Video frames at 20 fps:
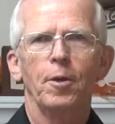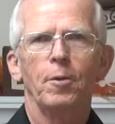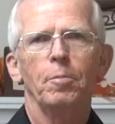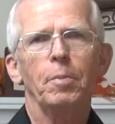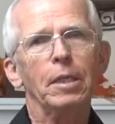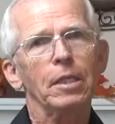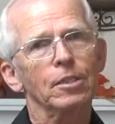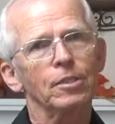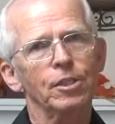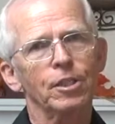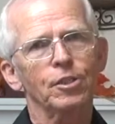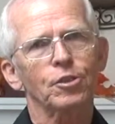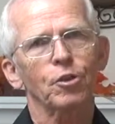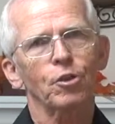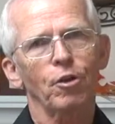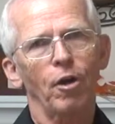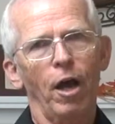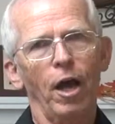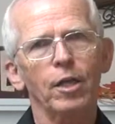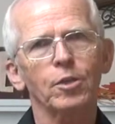because these are
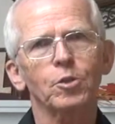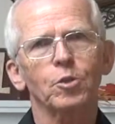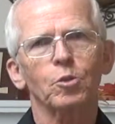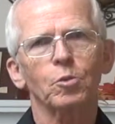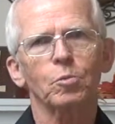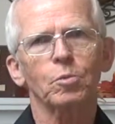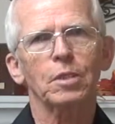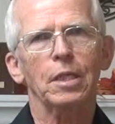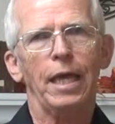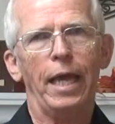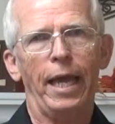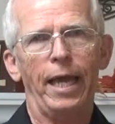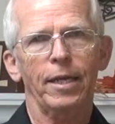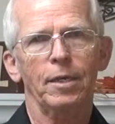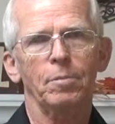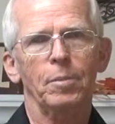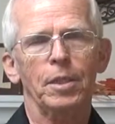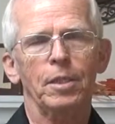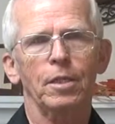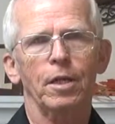costumes that had
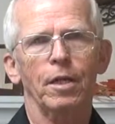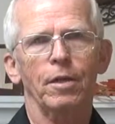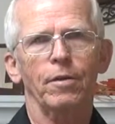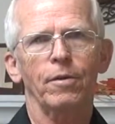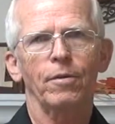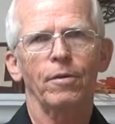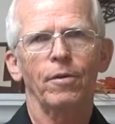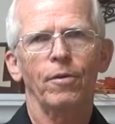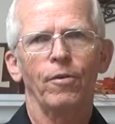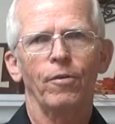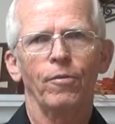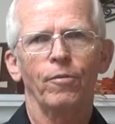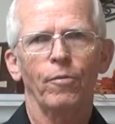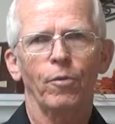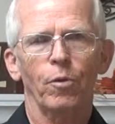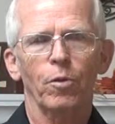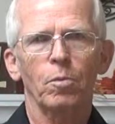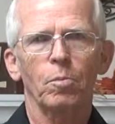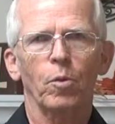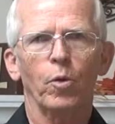to be done
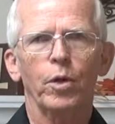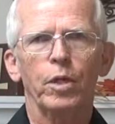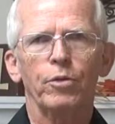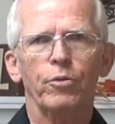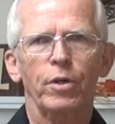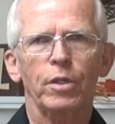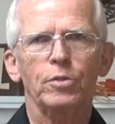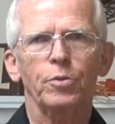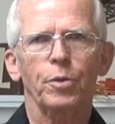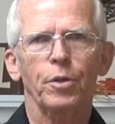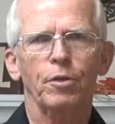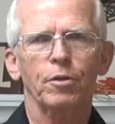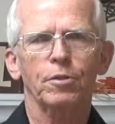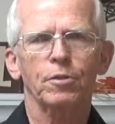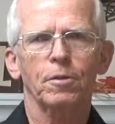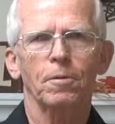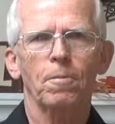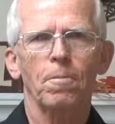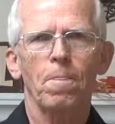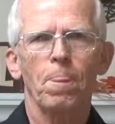for the morning dress
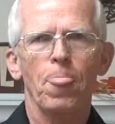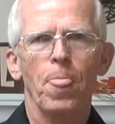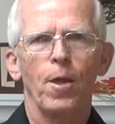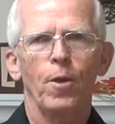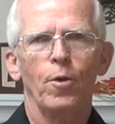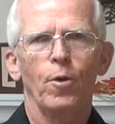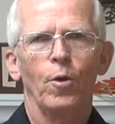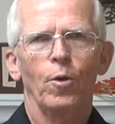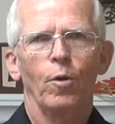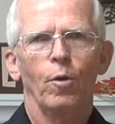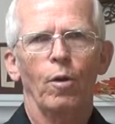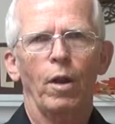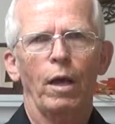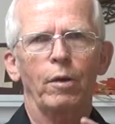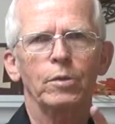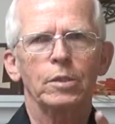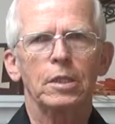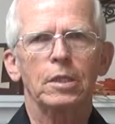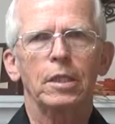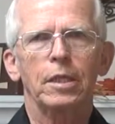rehearsal. Well, I
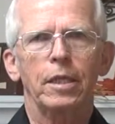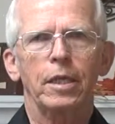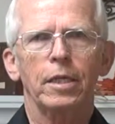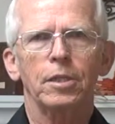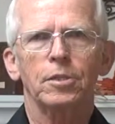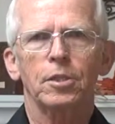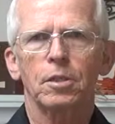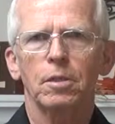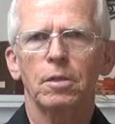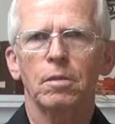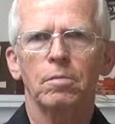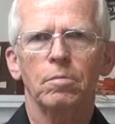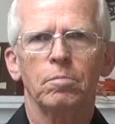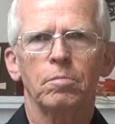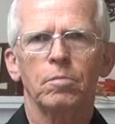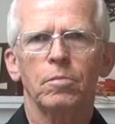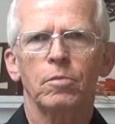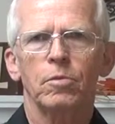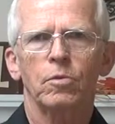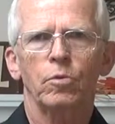was in the kitchen
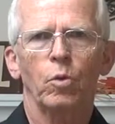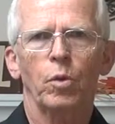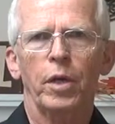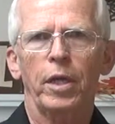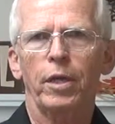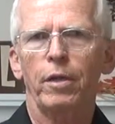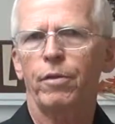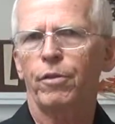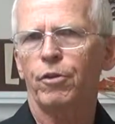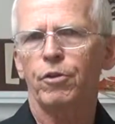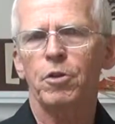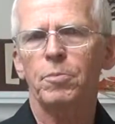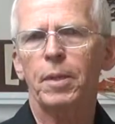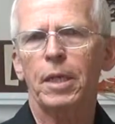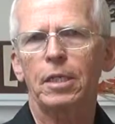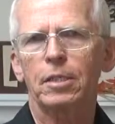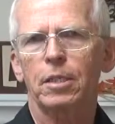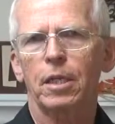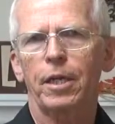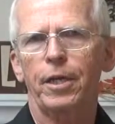20-30
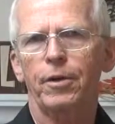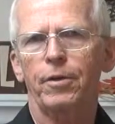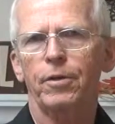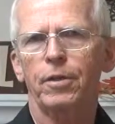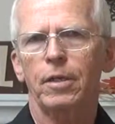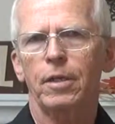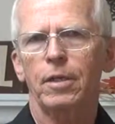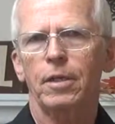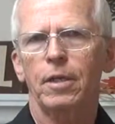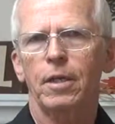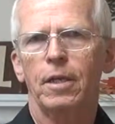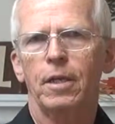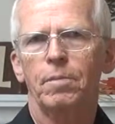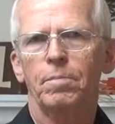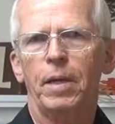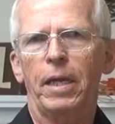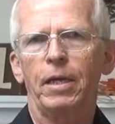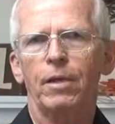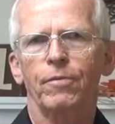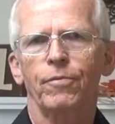minutes later
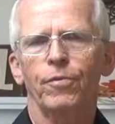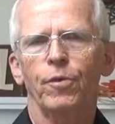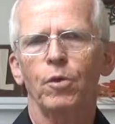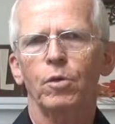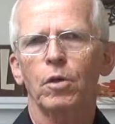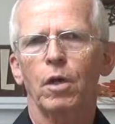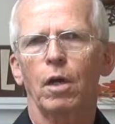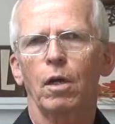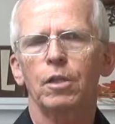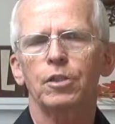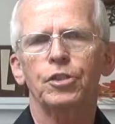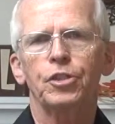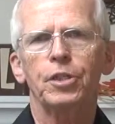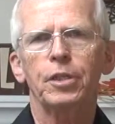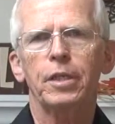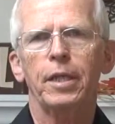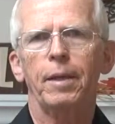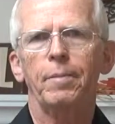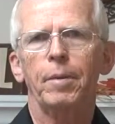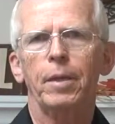making a phone call, and
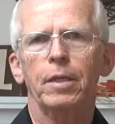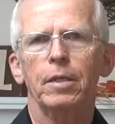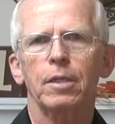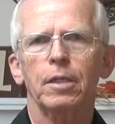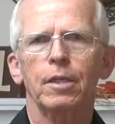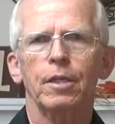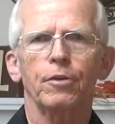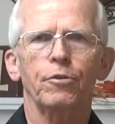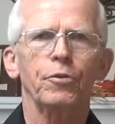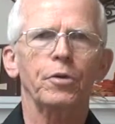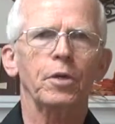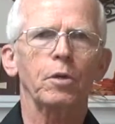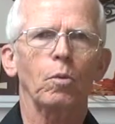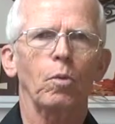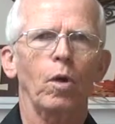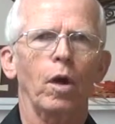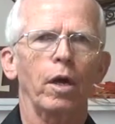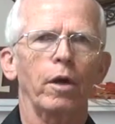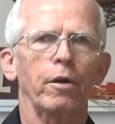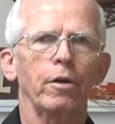she came in to get a drink of
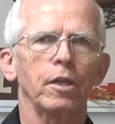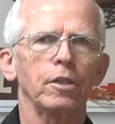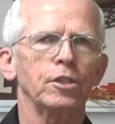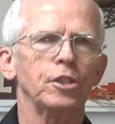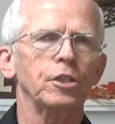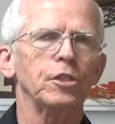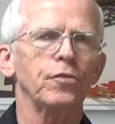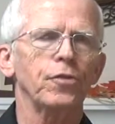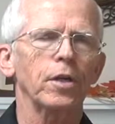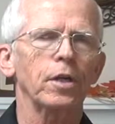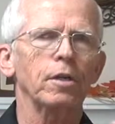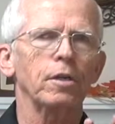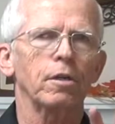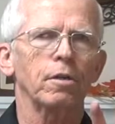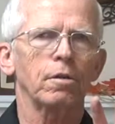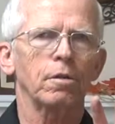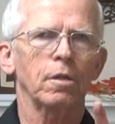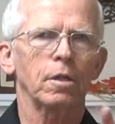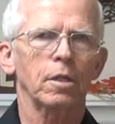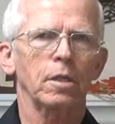water. And as she's filling
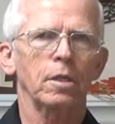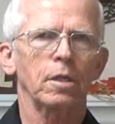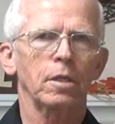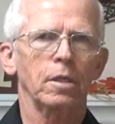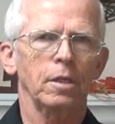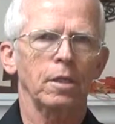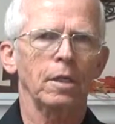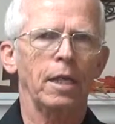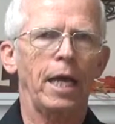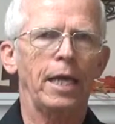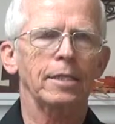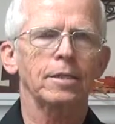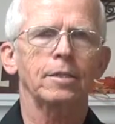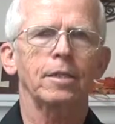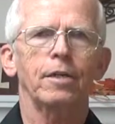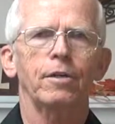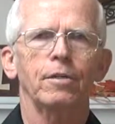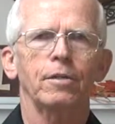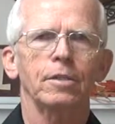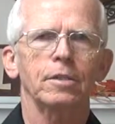her glass
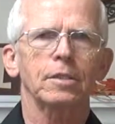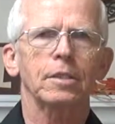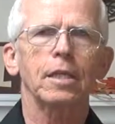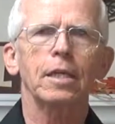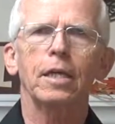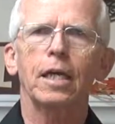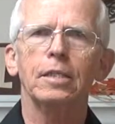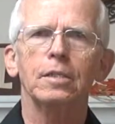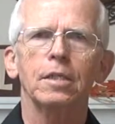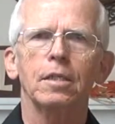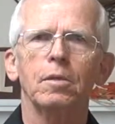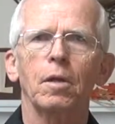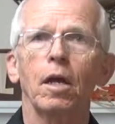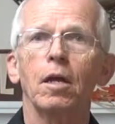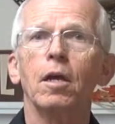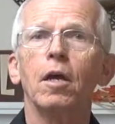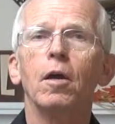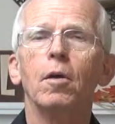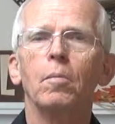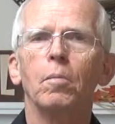there at the sink, I said,
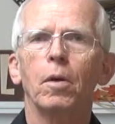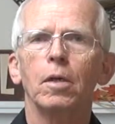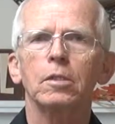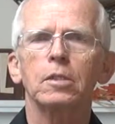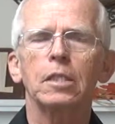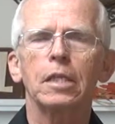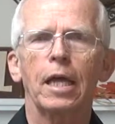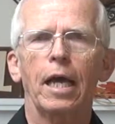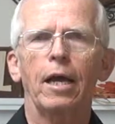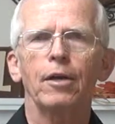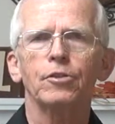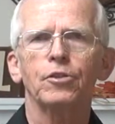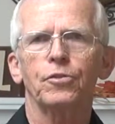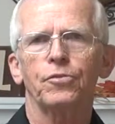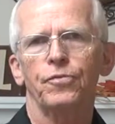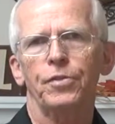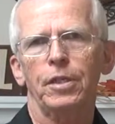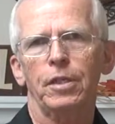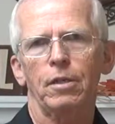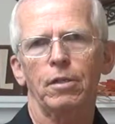"Marcia, how's your
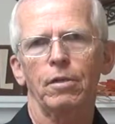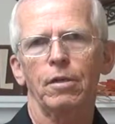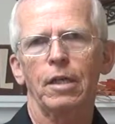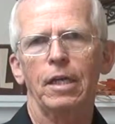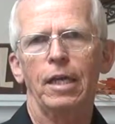finger?"